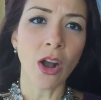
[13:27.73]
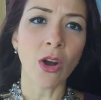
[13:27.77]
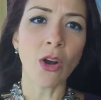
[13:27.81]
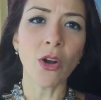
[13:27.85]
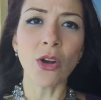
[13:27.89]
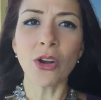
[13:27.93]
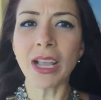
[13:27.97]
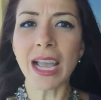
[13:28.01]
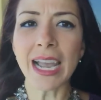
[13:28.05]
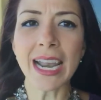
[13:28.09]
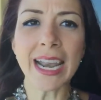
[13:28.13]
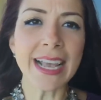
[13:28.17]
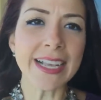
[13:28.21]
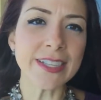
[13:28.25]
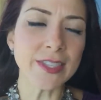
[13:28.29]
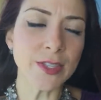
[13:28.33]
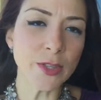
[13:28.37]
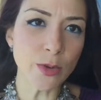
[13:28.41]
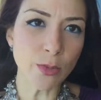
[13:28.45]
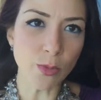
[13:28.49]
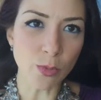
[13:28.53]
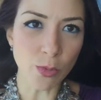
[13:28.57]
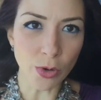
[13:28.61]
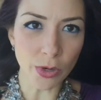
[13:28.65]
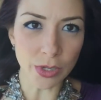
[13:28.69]
Organize
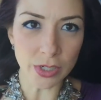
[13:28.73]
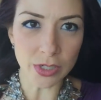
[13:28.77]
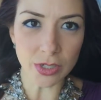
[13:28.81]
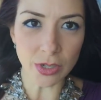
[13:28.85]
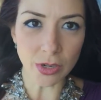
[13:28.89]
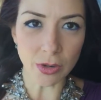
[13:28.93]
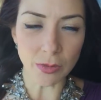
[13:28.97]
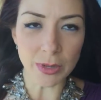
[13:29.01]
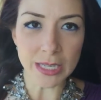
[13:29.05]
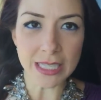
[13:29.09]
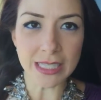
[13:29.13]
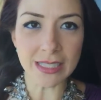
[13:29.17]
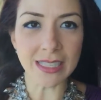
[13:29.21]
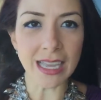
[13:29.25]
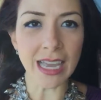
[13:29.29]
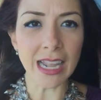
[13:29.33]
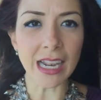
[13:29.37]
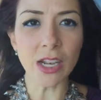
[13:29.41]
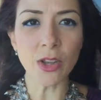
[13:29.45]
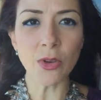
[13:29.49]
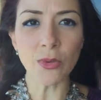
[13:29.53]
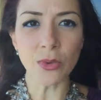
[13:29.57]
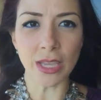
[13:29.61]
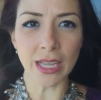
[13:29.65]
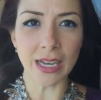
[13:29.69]
your wardrobe. Start
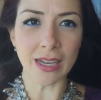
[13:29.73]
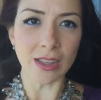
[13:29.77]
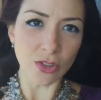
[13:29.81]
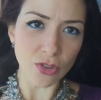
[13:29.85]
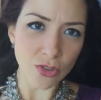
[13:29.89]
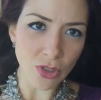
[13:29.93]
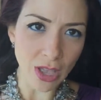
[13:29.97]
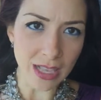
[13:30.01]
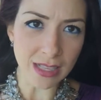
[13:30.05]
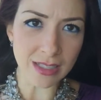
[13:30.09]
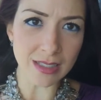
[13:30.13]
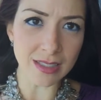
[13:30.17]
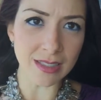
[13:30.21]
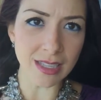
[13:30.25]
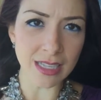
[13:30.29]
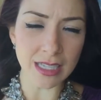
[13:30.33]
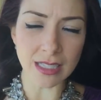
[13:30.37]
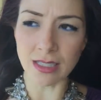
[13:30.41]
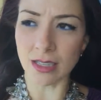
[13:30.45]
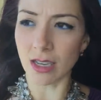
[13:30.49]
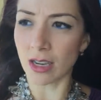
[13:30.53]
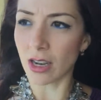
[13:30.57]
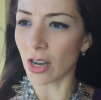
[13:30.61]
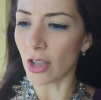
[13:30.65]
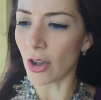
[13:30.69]
looking, does
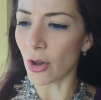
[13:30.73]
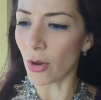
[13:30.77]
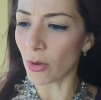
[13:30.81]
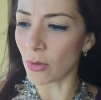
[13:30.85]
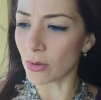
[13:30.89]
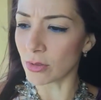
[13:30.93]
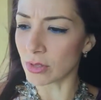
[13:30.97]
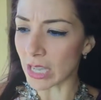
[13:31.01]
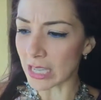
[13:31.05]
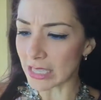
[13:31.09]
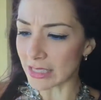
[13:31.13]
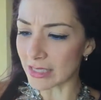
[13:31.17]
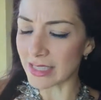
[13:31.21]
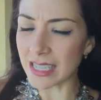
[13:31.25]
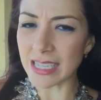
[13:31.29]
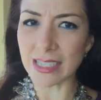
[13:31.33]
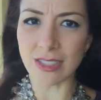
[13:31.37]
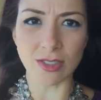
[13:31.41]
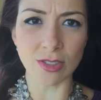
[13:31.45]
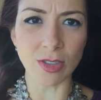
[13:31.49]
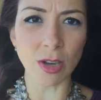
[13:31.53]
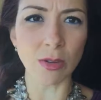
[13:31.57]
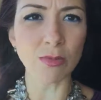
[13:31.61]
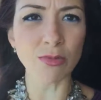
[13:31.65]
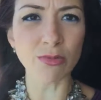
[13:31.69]
this
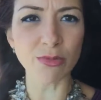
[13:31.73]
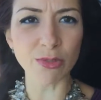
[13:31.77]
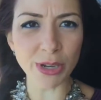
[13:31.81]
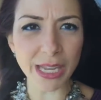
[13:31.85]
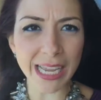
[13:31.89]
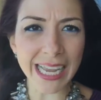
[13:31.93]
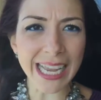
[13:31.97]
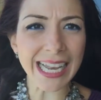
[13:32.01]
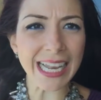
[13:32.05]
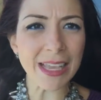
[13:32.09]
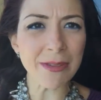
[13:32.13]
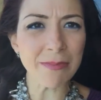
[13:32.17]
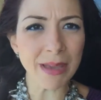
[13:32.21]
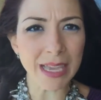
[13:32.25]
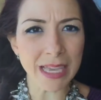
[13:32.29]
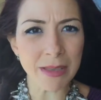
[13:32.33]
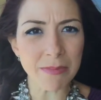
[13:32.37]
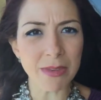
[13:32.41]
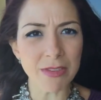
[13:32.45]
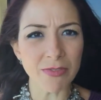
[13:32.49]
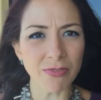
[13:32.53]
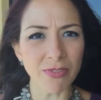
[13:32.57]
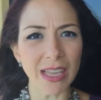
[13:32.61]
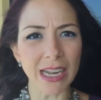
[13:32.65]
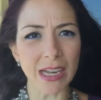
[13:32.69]
top really make
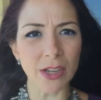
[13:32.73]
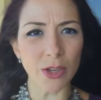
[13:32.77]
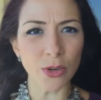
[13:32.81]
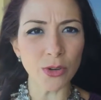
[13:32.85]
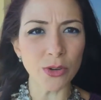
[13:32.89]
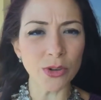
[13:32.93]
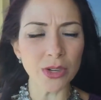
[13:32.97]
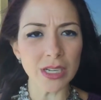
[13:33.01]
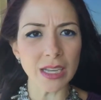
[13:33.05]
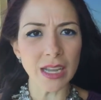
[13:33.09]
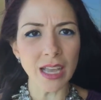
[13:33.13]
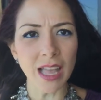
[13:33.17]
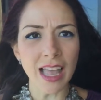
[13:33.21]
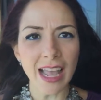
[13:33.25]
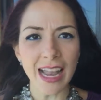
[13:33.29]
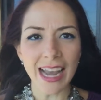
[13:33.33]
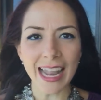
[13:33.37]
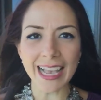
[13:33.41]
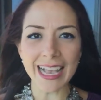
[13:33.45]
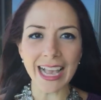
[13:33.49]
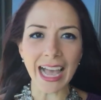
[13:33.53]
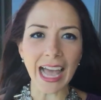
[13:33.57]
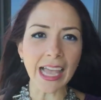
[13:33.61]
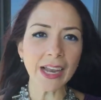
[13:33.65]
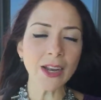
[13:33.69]
me feel good?
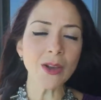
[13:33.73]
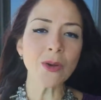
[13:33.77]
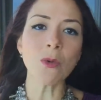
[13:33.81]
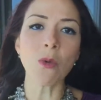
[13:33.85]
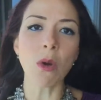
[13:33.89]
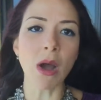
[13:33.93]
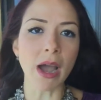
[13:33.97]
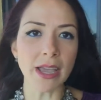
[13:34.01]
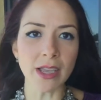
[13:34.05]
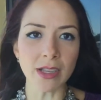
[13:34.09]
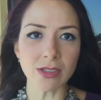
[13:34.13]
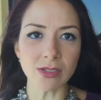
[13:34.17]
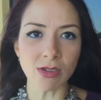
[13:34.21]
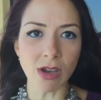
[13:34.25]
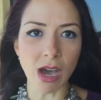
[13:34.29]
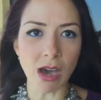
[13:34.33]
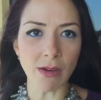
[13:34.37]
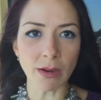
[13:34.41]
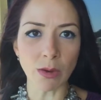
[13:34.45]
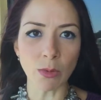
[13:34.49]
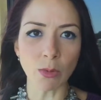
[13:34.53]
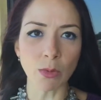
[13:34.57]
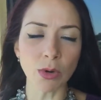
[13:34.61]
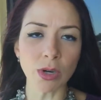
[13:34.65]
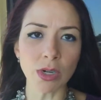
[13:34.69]
Like, I don't want you to
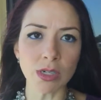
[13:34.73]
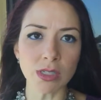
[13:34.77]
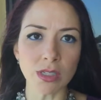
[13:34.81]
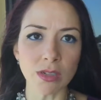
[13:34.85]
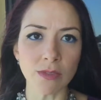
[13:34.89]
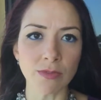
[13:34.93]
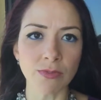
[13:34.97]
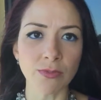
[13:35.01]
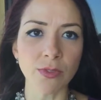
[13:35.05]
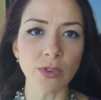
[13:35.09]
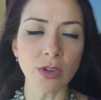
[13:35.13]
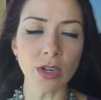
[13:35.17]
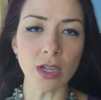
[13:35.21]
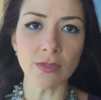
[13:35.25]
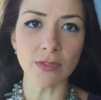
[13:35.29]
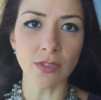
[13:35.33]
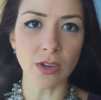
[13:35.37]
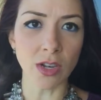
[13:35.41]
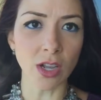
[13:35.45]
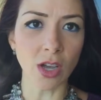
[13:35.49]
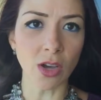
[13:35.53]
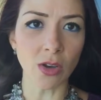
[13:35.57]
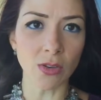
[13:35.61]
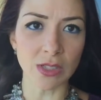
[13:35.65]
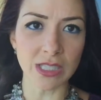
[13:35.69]
have a wardrobe full of
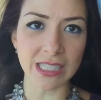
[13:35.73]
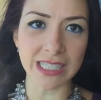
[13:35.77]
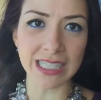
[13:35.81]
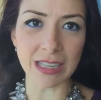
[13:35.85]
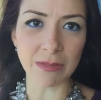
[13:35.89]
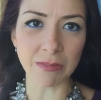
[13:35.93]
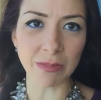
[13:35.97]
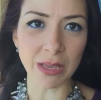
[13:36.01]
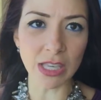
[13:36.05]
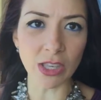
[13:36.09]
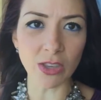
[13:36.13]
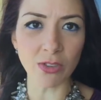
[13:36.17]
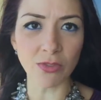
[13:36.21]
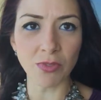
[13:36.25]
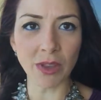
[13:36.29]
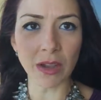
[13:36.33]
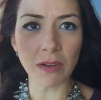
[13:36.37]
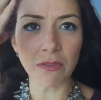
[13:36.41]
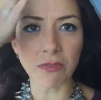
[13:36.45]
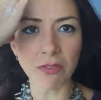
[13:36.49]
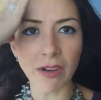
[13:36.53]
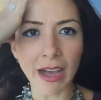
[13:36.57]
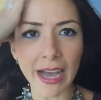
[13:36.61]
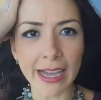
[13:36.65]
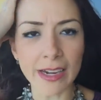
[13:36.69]
clothes that make you feel
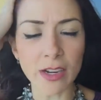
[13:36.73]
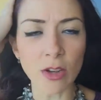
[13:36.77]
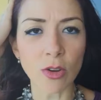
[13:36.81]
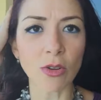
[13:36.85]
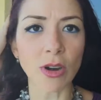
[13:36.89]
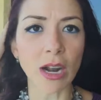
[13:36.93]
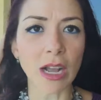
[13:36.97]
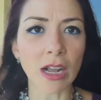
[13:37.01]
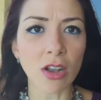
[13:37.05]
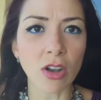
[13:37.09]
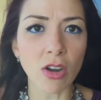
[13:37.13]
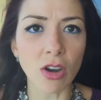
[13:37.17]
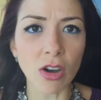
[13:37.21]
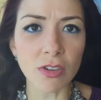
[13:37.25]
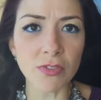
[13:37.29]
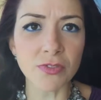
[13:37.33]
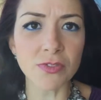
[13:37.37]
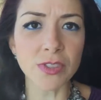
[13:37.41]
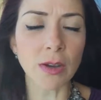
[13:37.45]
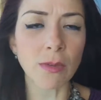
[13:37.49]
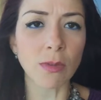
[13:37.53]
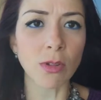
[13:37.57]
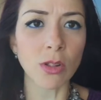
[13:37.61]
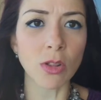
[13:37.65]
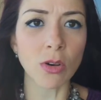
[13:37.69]
fat or
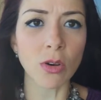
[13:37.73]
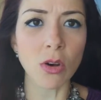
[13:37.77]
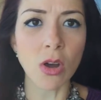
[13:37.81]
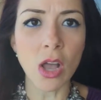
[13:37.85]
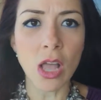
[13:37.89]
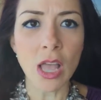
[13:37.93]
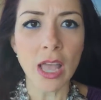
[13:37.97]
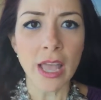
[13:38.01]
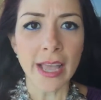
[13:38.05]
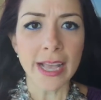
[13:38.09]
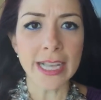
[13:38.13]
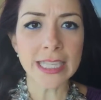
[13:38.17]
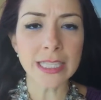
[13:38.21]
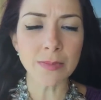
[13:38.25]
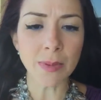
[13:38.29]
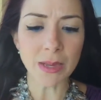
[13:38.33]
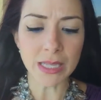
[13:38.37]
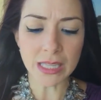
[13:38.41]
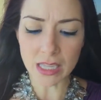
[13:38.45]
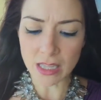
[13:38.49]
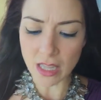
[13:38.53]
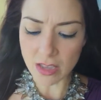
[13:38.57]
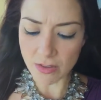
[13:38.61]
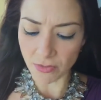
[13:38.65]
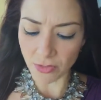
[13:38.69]
uncomfortable, or
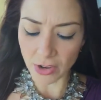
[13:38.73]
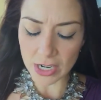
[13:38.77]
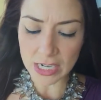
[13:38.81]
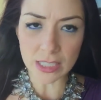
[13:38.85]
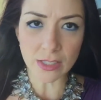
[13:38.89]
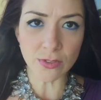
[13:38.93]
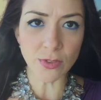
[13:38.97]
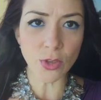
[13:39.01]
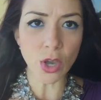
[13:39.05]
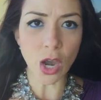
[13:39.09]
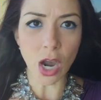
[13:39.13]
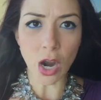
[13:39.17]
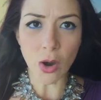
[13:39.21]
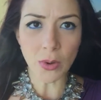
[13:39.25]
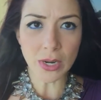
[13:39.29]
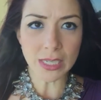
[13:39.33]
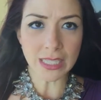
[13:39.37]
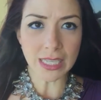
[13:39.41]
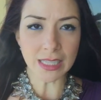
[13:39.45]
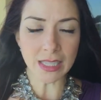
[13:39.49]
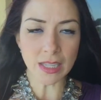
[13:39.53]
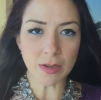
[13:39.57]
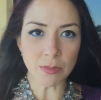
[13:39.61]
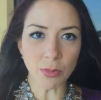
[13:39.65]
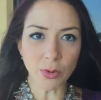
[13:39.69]
spending the first few hours
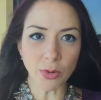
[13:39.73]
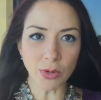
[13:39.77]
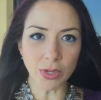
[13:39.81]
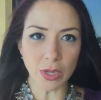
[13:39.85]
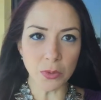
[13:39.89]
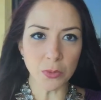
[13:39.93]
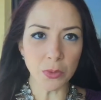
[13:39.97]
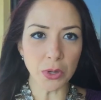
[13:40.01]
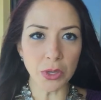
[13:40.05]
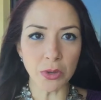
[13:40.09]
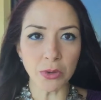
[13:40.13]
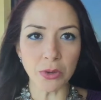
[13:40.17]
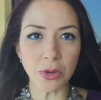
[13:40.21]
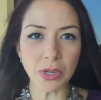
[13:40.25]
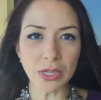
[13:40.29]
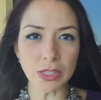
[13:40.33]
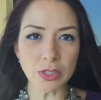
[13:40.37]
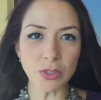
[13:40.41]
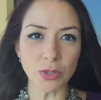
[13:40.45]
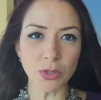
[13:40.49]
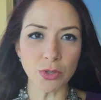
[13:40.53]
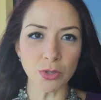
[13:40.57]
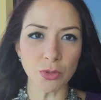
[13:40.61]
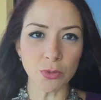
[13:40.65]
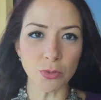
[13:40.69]
in the morning when you go
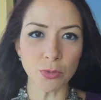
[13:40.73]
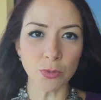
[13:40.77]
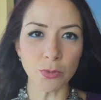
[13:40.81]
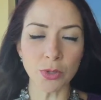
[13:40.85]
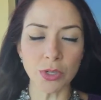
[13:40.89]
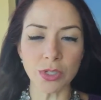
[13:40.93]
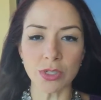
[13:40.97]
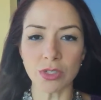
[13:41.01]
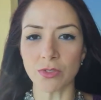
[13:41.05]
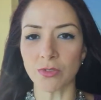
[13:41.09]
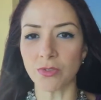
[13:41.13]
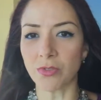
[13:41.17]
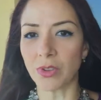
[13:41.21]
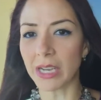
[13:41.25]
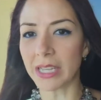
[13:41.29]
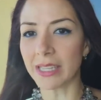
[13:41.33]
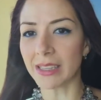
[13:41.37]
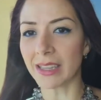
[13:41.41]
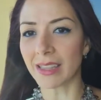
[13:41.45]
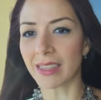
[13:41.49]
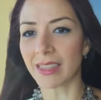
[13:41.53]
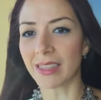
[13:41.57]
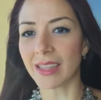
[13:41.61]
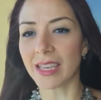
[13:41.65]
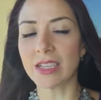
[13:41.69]
into your wardrobe feeling
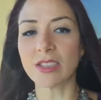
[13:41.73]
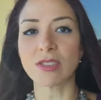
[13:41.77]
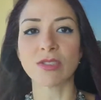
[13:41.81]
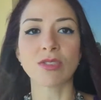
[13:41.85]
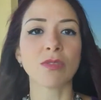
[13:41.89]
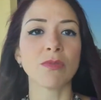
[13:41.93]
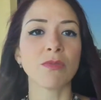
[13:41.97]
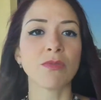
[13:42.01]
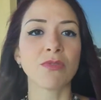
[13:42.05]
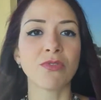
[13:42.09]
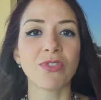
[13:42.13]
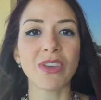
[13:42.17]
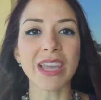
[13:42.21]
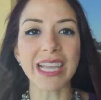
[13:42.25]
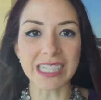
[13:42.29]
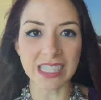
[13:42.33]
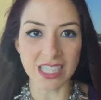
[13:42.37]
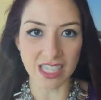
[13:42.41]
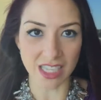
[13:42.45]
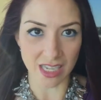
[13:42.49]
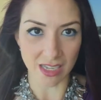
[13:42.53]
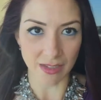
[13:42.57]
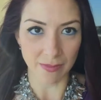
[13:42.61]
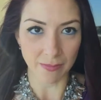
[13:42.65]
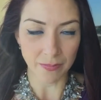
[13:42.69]
that things don't
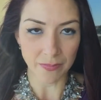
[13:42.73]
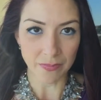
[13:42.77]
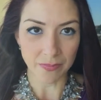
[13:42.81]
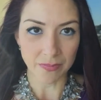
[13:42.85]
fit.